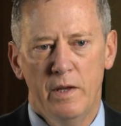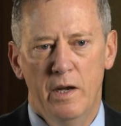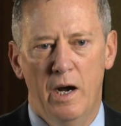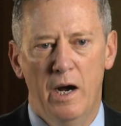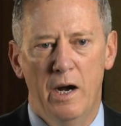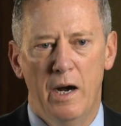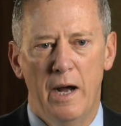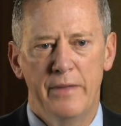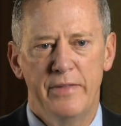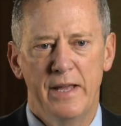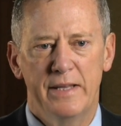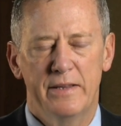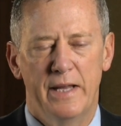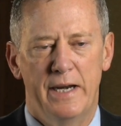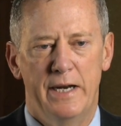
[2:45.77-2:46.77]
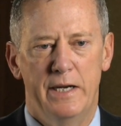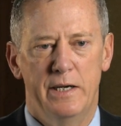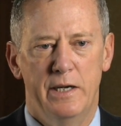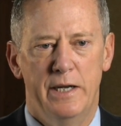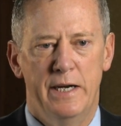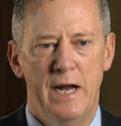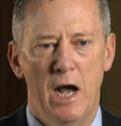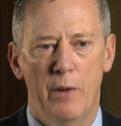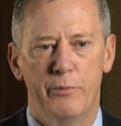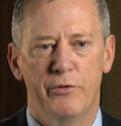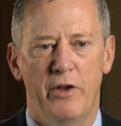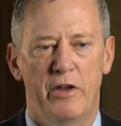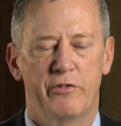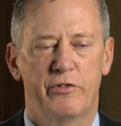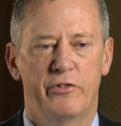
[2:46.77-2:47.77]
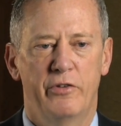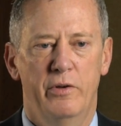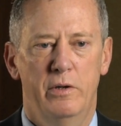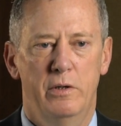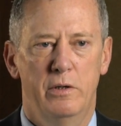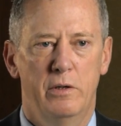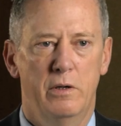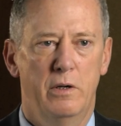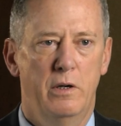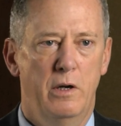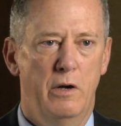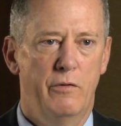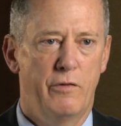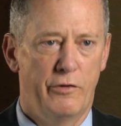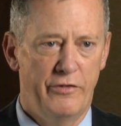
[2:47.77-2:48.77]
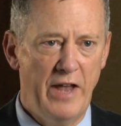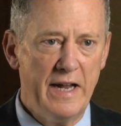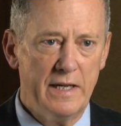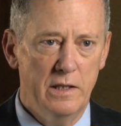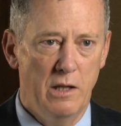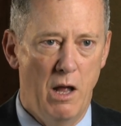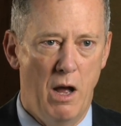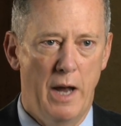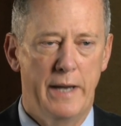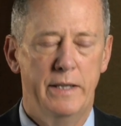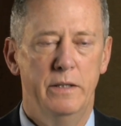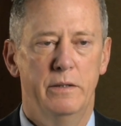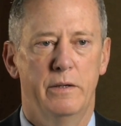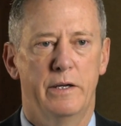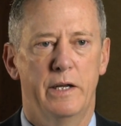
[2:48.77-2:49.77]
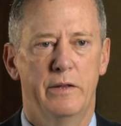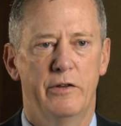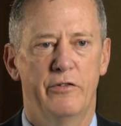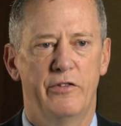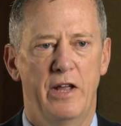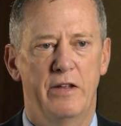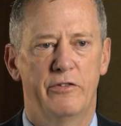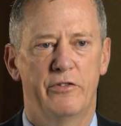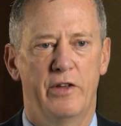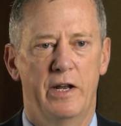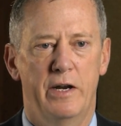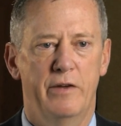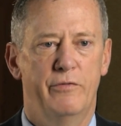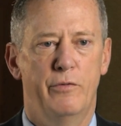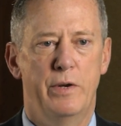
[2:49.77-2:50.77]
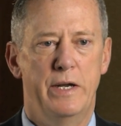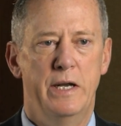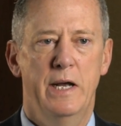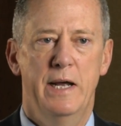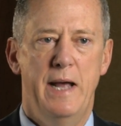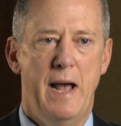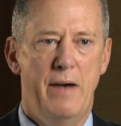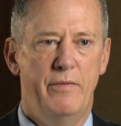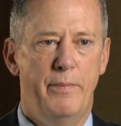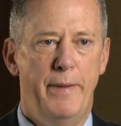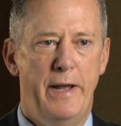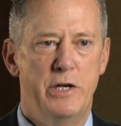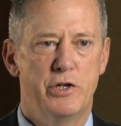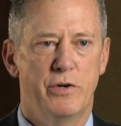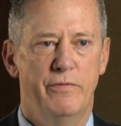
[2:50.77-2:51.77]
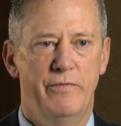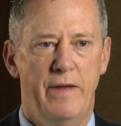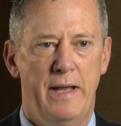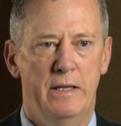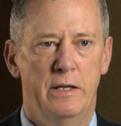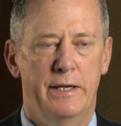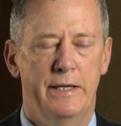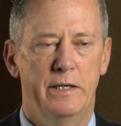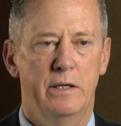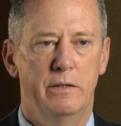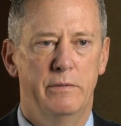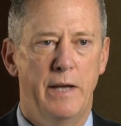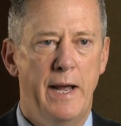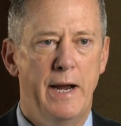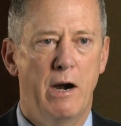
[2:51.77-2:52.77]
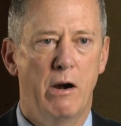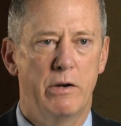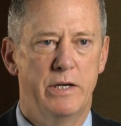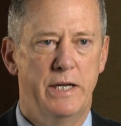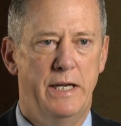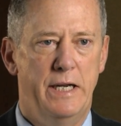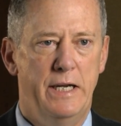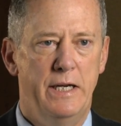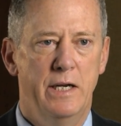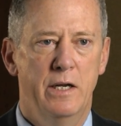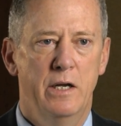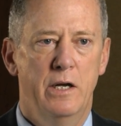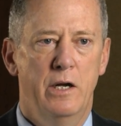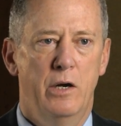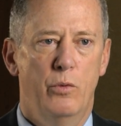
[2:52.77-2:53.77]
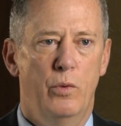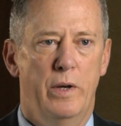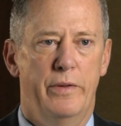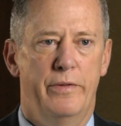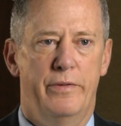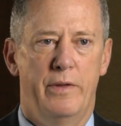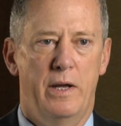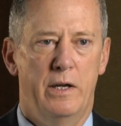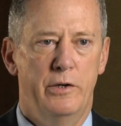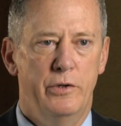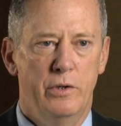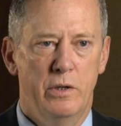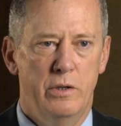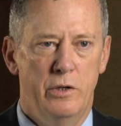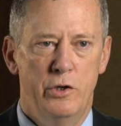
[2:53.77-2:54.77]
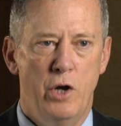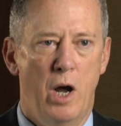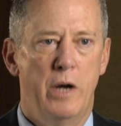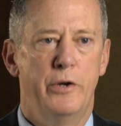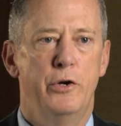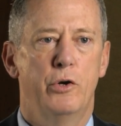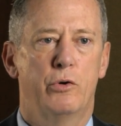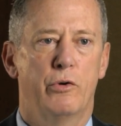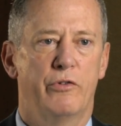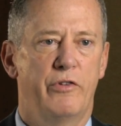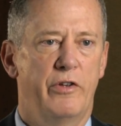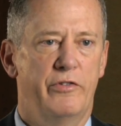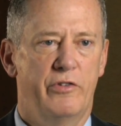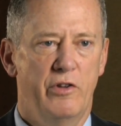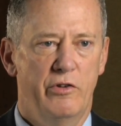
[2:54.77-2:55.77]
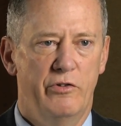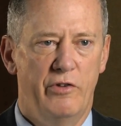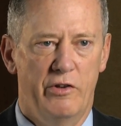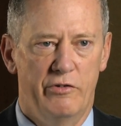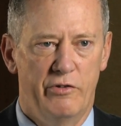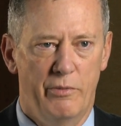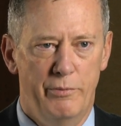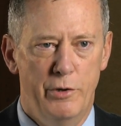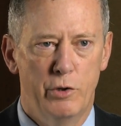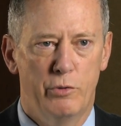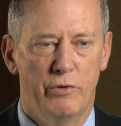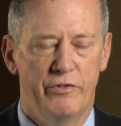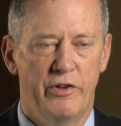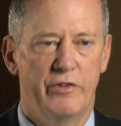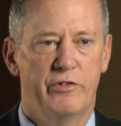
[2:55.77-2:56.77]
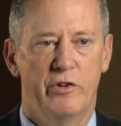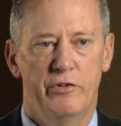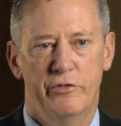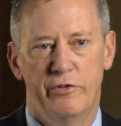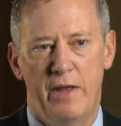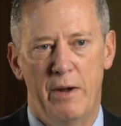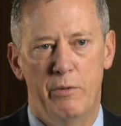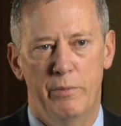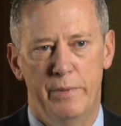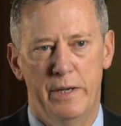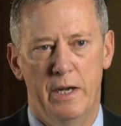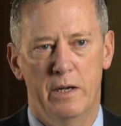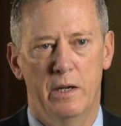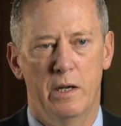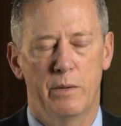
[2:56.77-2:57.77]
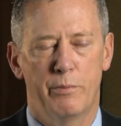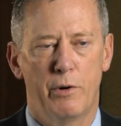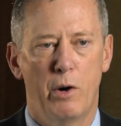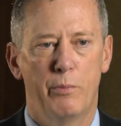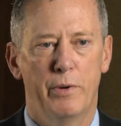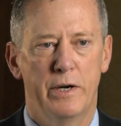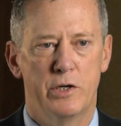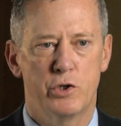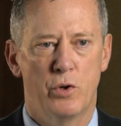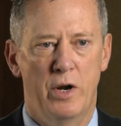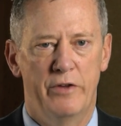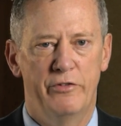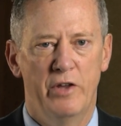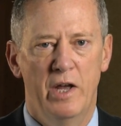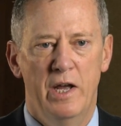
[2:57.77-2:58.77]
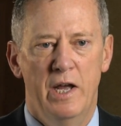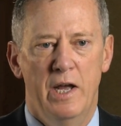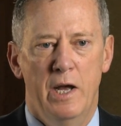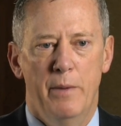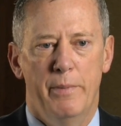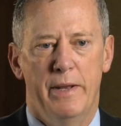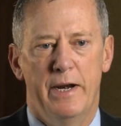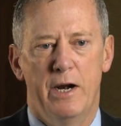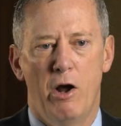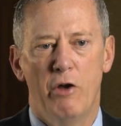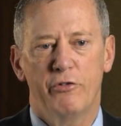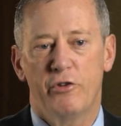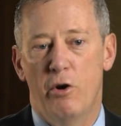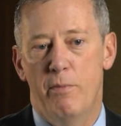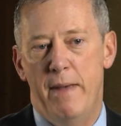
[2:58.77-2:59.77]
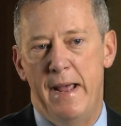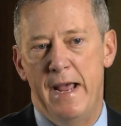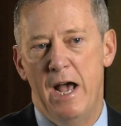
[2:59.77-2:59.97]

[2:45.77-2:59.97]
I think that it helps us for second line in the sense that if we have a patient failing ART with non-nuke resistance and some nuke resistance, that would be an appropriate choice. But it also may